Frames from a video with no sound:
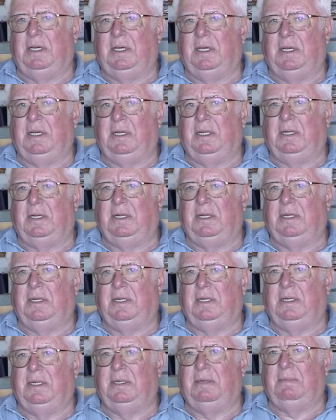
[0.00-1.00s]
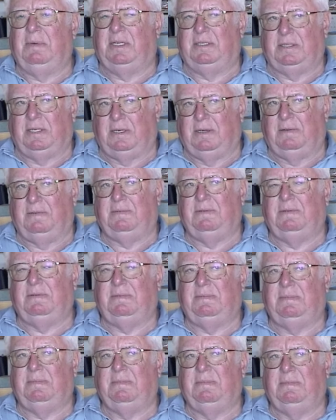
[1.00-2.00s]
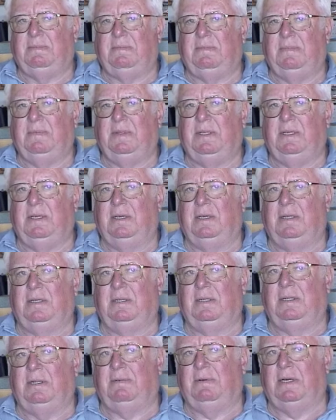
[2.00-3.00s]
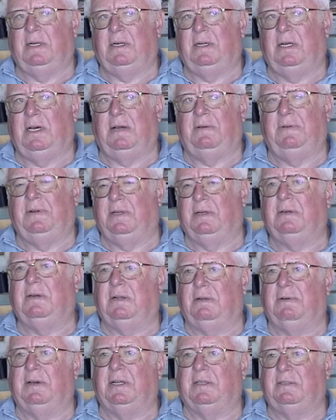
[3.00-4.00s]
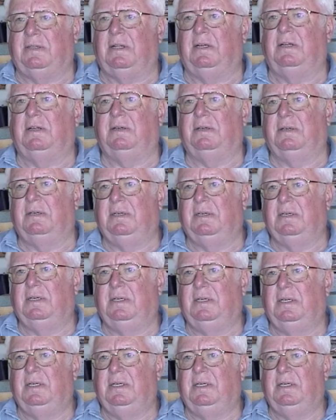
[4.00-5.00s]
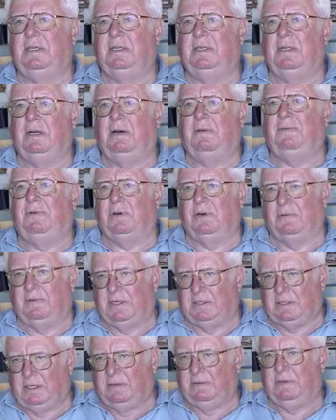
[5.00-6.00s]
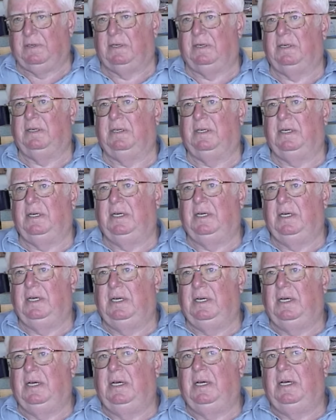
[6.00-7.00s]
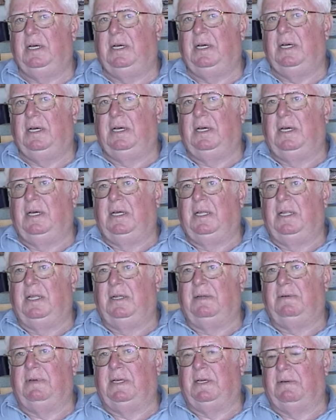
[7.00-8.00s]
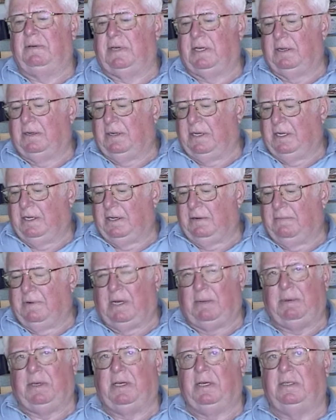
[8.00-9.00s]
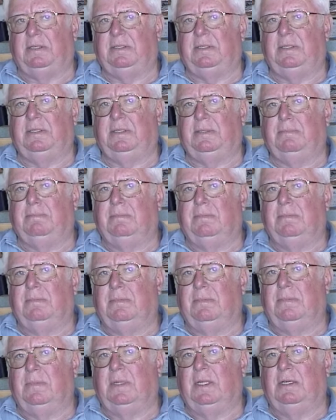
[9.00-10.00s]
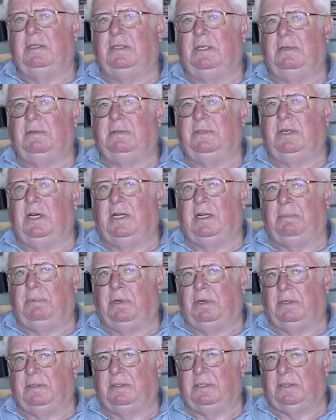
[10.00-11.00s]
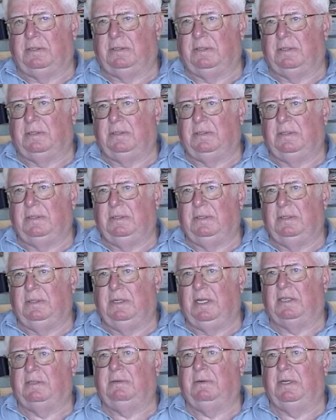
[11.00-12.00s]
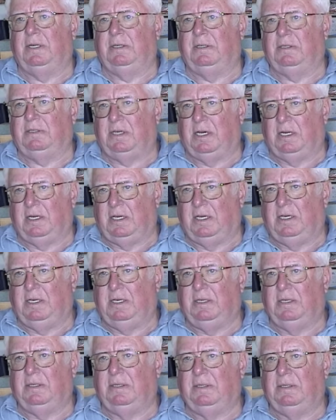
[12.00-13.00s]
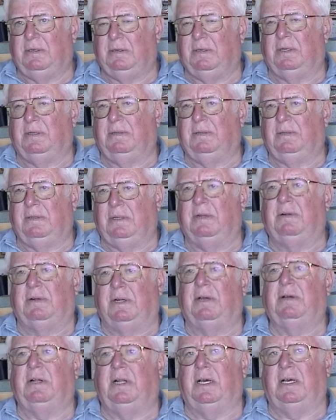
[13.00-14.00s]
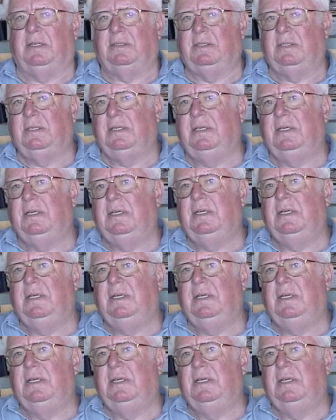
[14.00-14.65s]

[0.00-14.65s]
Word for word: And myself, and Loretta Laffner, Loretta Slater. All four of us live here. Then we have Caroline Kamlabakis. She was Johnny Paul's sister, next one under Johnny, or in, you know, my class